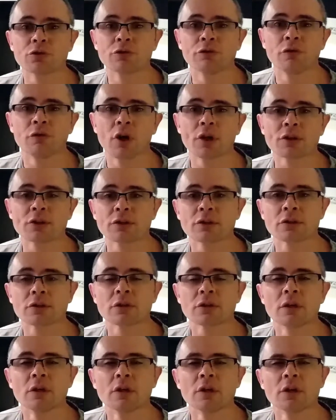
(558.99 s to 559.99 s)
devices.
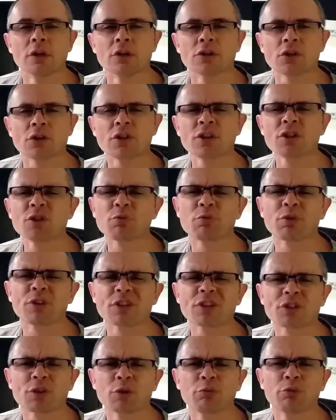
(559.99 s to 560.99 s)
So these are
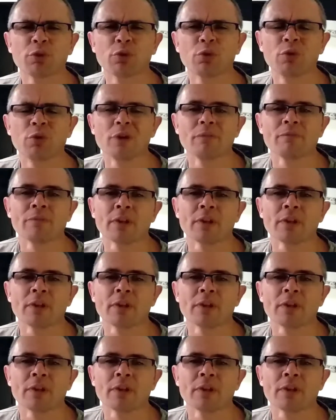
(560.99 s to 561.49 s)
pretty simple.